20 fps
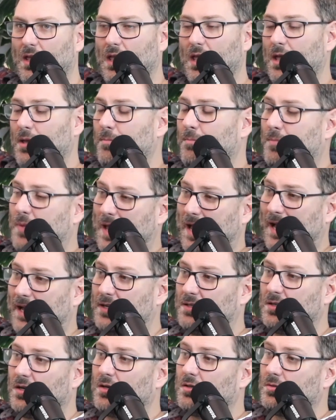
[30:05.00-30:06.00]

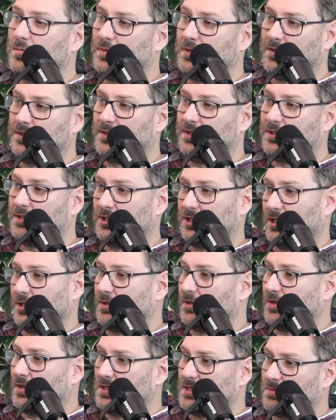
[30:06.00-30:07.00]
impact our ability to share
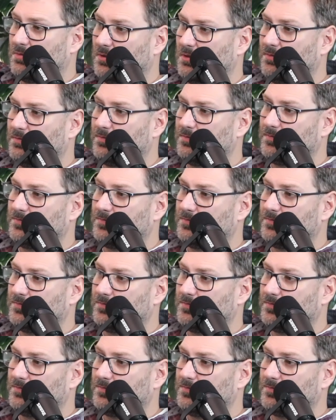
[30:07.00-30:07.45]
the gospel.